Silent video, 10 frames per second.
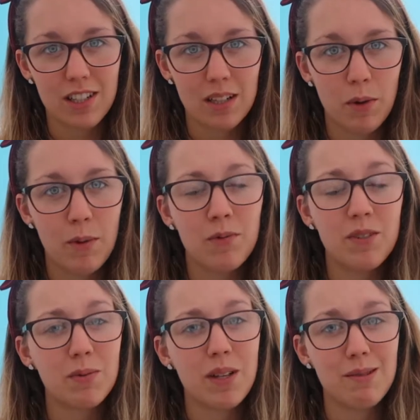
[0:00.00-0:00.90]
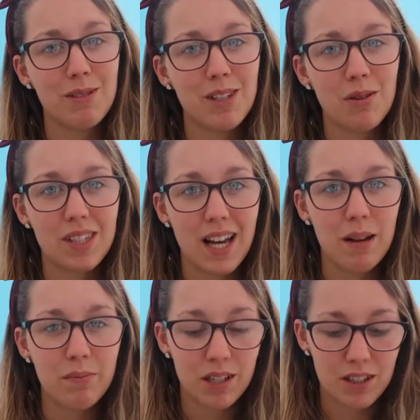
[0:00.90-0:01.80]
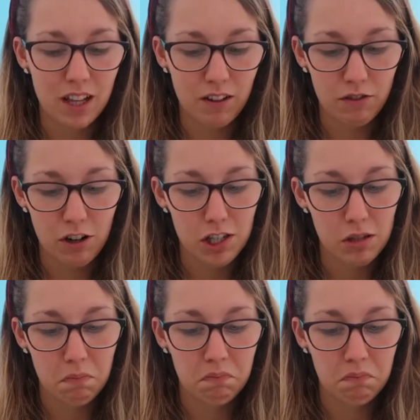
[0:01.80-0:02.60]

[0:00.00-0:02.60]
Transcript: is at the moment which makes me so sad because I love Chris.